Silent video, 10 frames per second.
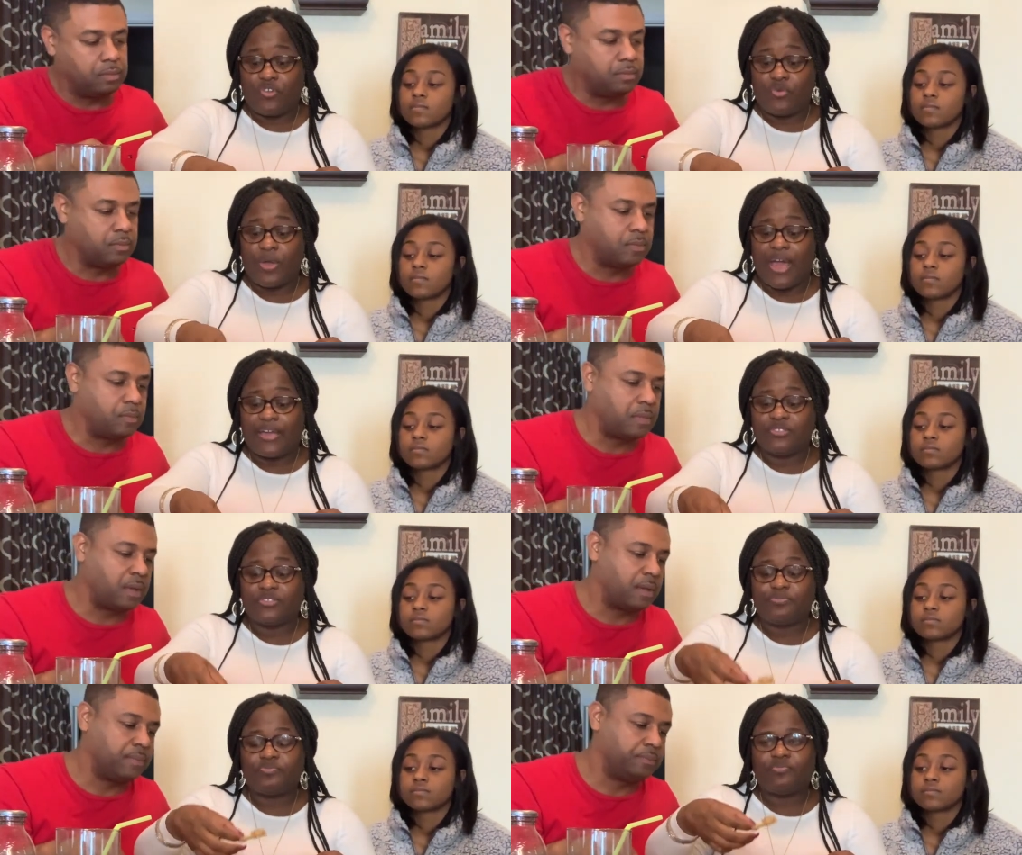Speaker 1: for you
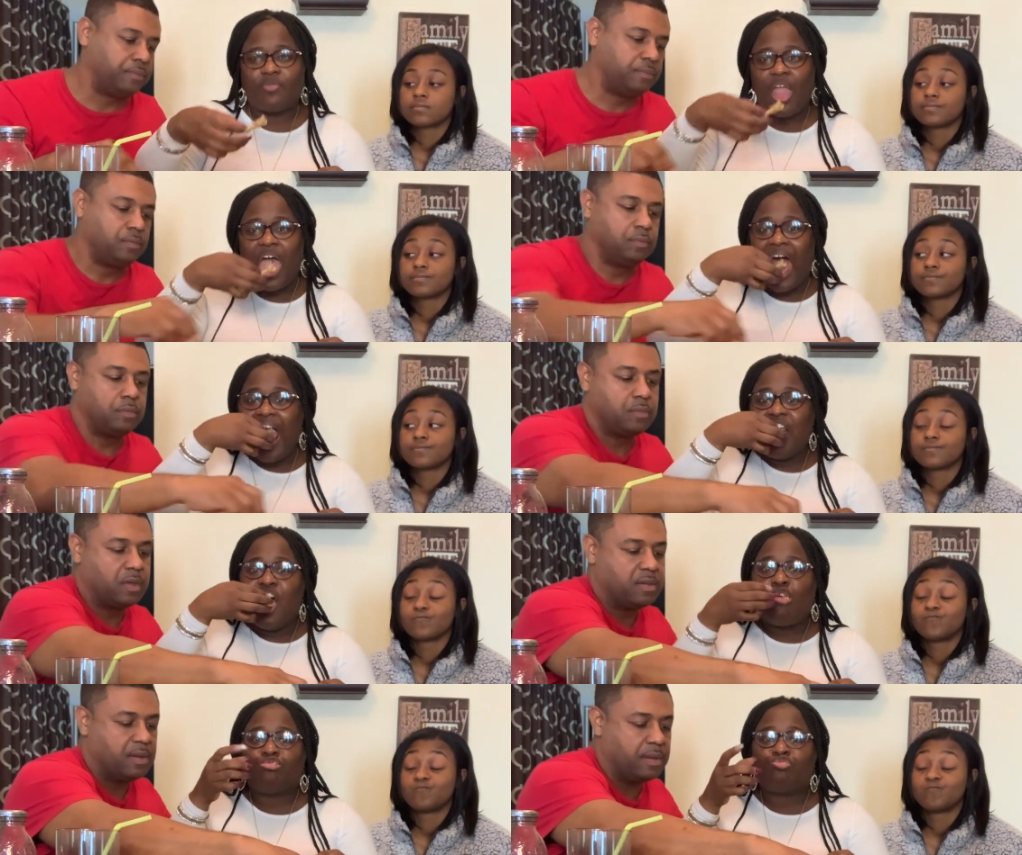guys.
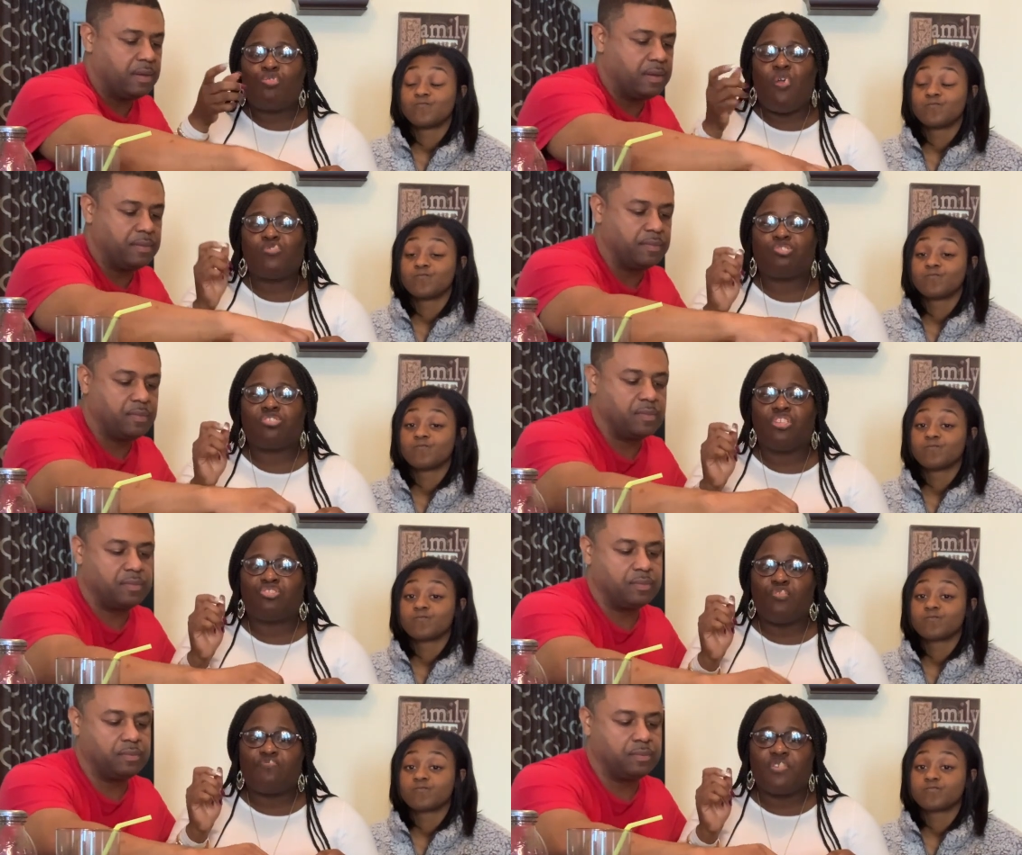Mm. Stay
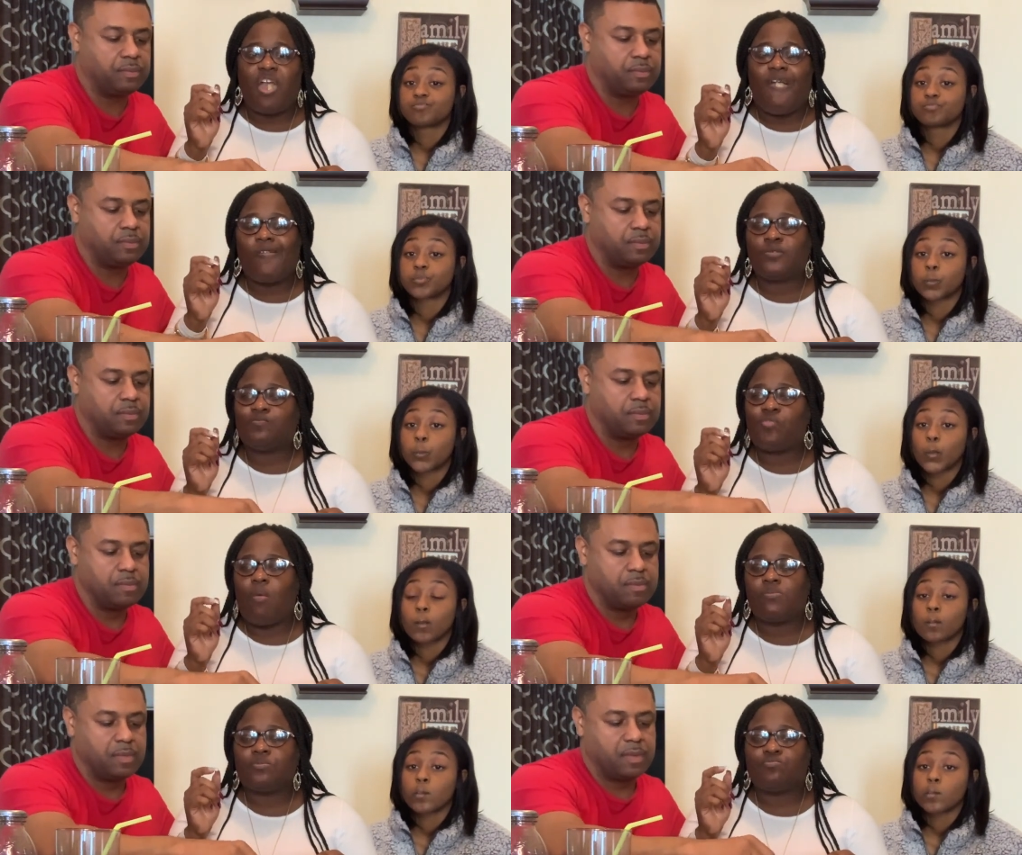tuned for that.
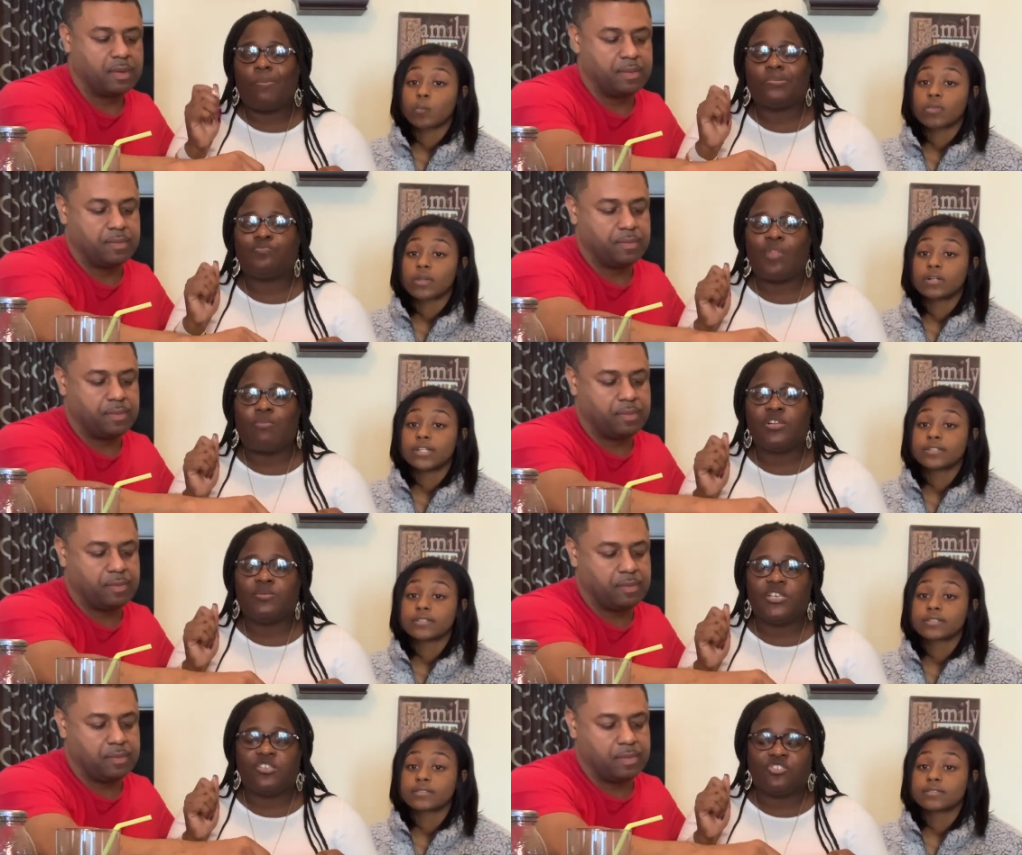I'm gonna
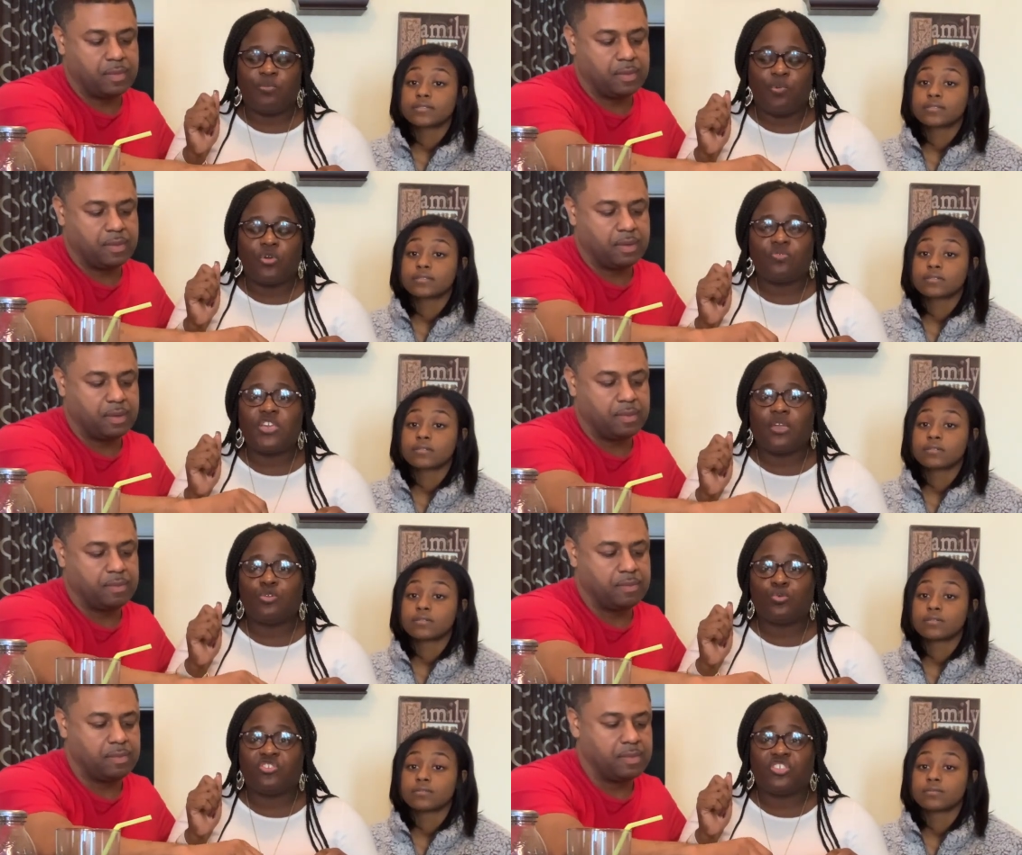be eating some Puerto
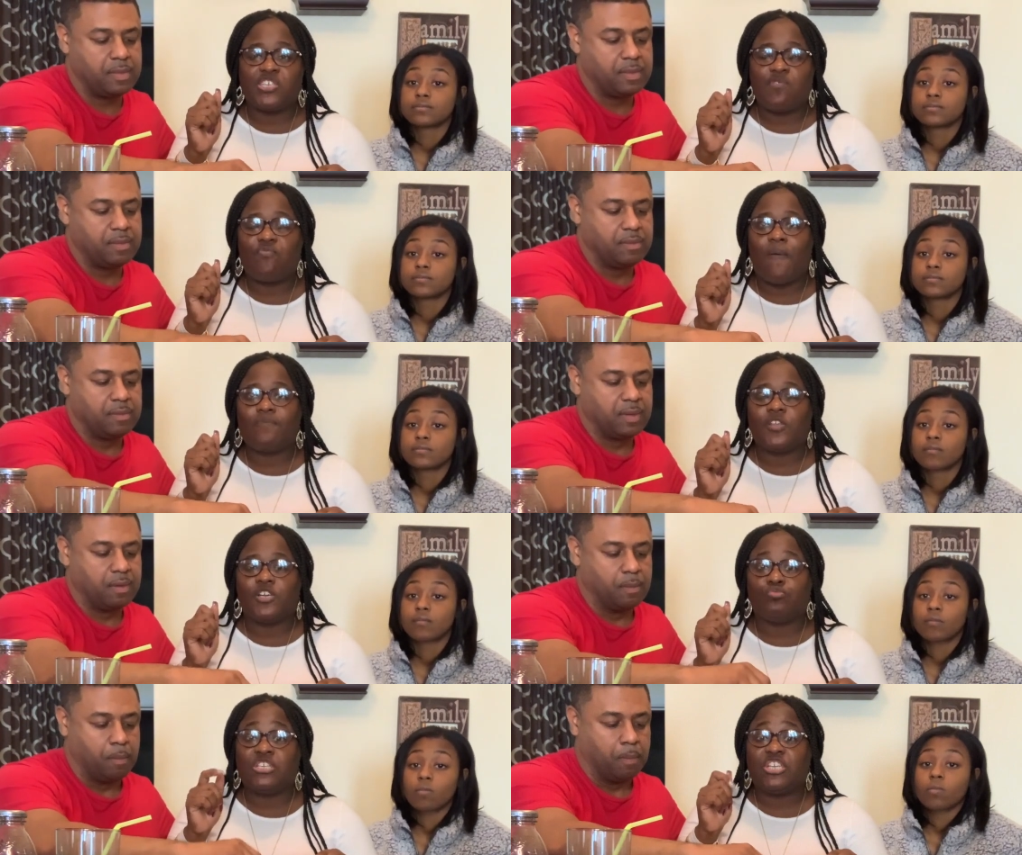Rican cuisine from
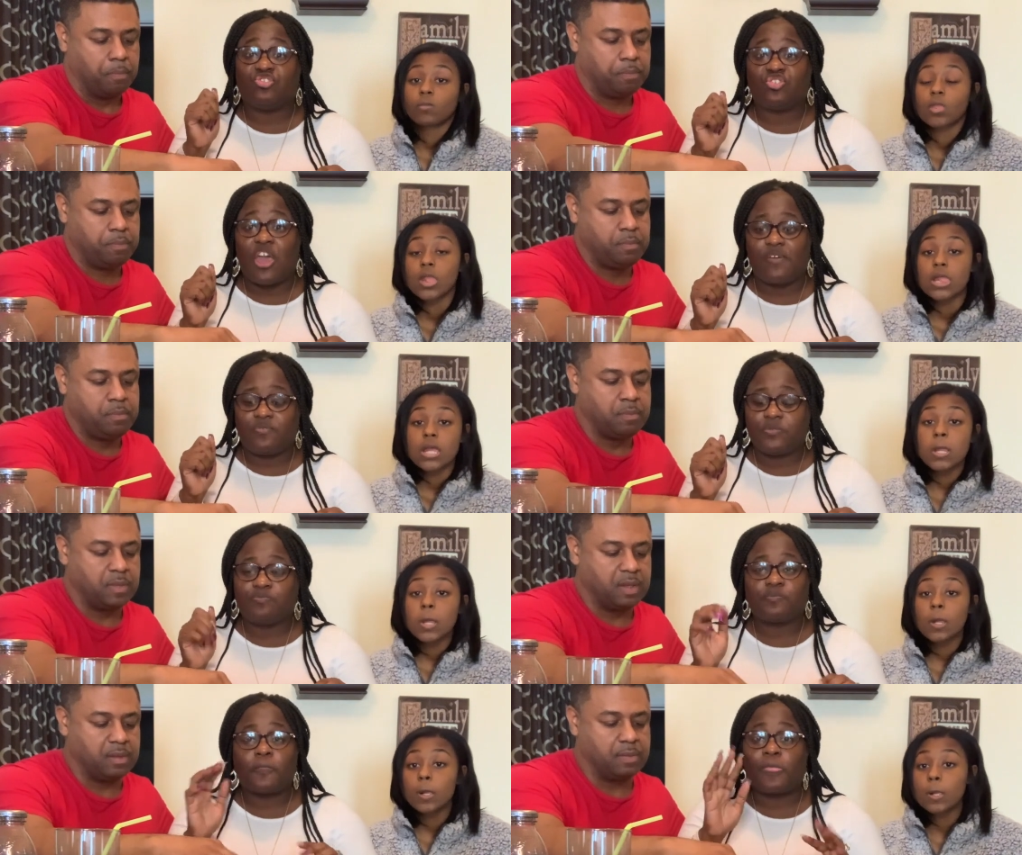the Rican chef.
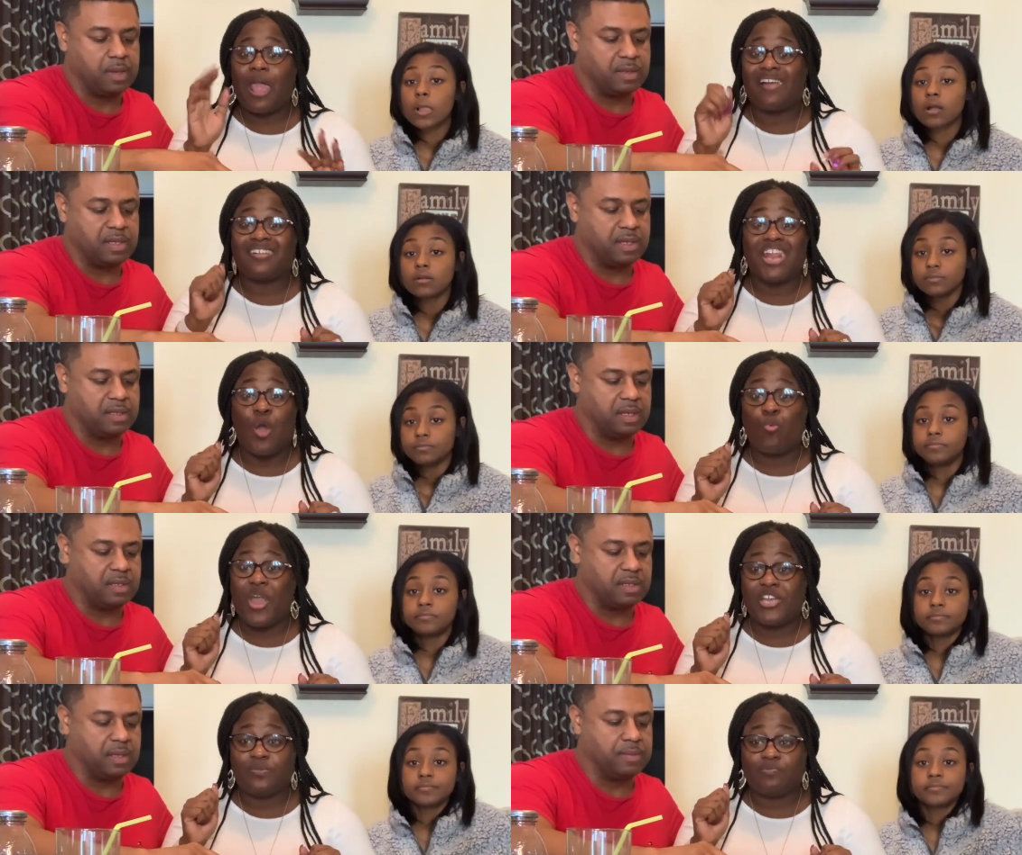Mm, I cannot
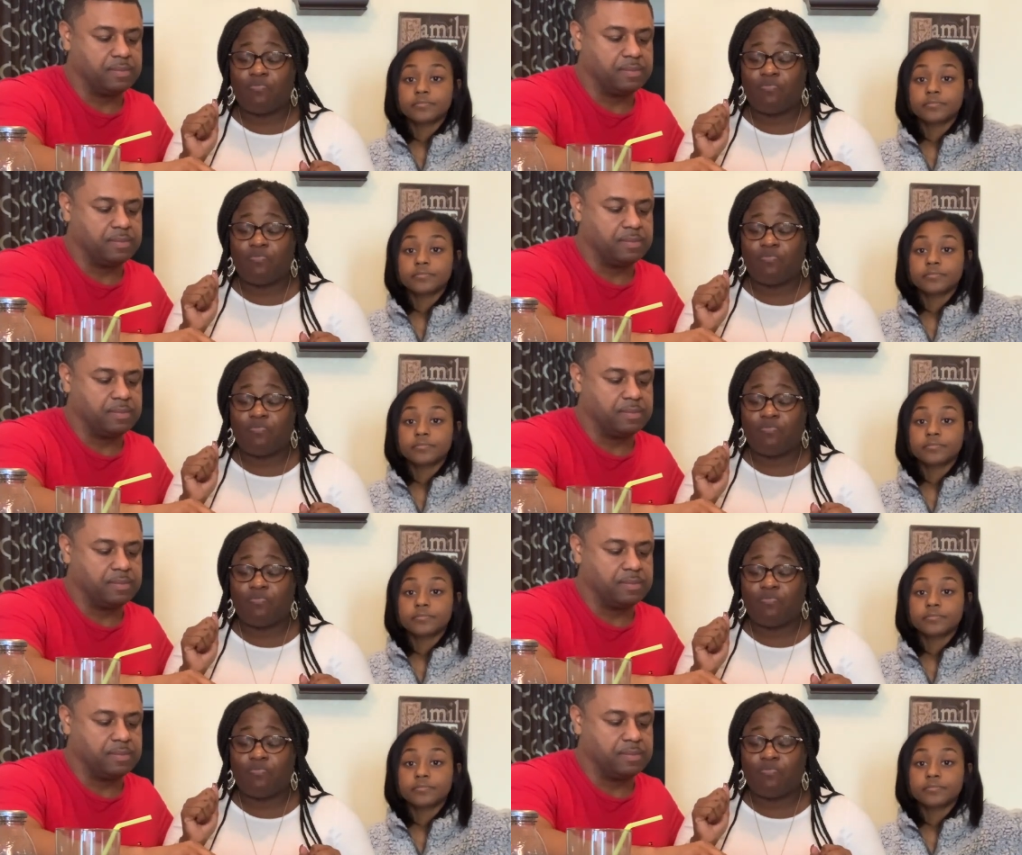wait.